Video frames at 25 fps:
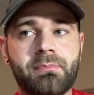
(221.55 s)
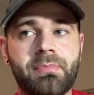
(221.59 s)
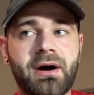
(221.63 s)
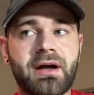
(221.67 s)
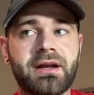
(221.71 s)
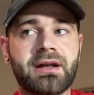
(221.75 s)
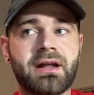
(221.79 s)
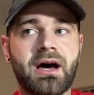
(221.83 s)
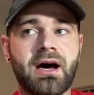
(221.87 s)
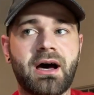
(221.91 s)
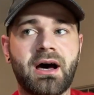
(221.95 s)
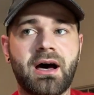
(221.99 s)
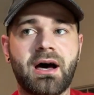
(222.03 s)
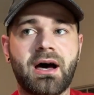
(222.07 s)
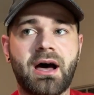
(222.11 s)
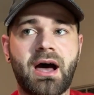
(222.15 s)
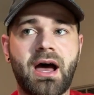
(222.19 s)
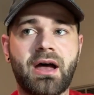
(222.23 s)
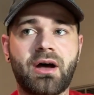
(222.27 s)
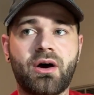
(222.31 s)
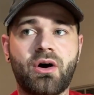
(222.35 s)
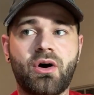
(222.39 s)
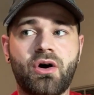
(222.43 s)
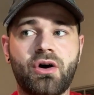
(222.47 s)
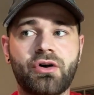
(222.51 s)
but uh,
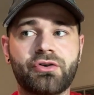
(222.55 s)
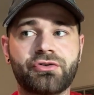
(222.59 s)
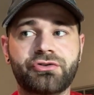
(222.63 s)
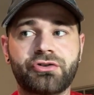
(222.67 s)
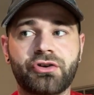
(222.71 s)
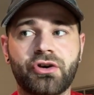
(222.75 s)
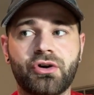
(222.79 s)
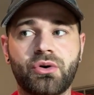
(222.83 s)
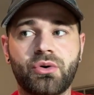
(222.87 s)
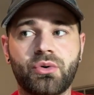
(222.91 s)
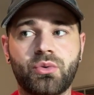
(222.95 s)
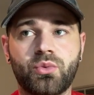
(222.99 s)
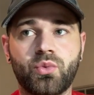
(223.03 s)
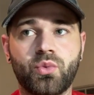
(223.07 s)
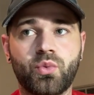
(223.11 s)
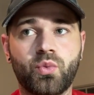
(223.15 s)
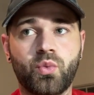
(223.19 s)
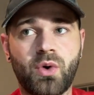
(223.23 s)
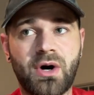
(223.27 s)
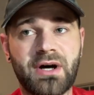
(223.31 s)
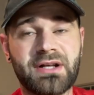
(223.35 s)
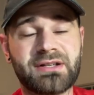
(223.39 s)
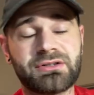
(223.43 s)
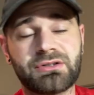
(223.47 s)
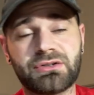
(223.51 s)
I also
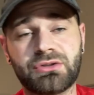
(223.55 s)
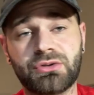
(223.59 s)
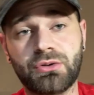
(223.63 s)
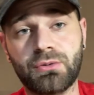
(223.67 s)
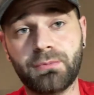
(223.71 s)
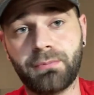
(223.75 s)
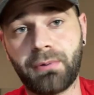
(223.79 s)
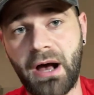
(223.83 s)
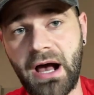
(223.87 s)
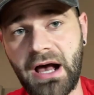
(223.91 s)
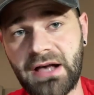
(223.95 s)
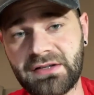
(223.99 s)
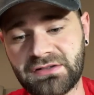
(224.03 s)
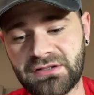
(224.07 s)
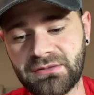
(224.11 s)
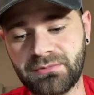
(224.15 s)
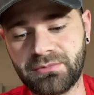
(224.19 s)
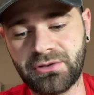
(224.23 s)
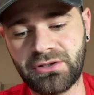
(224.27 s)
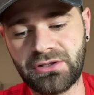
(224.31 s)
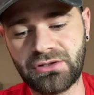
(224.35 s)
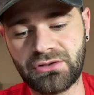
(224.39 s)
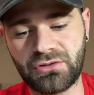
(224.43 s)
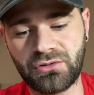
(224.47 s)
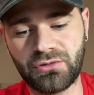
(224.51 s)
want to
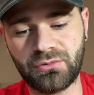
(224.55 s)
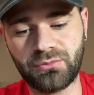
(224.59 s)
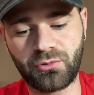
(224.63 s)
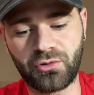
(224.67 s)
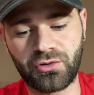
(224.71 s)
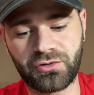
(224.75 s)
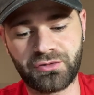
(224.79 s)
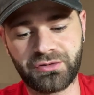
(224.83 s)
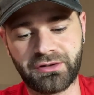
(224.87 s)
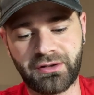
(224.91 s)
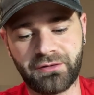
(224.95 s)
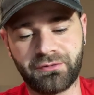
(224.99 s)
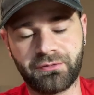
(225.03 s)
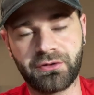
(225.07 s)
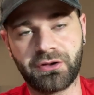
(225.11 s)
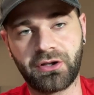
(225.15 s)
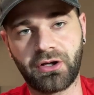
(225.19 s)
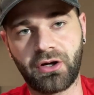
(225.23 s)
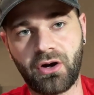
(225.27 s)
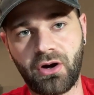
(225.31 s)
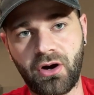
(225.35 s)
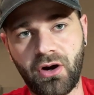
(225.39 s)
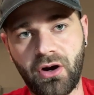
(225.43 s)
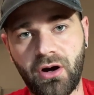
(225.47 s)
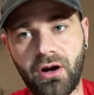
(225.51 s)
possibly do more stuff with
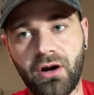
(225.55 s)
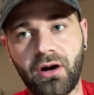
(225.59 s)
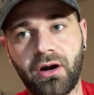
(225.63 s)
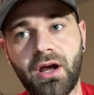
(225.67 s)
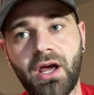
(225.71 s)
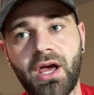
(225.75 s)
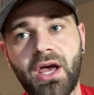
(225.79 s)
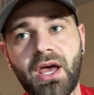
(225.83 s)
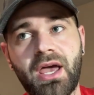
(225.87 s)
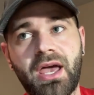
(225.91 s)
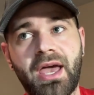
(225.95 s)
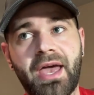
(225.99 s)
the car.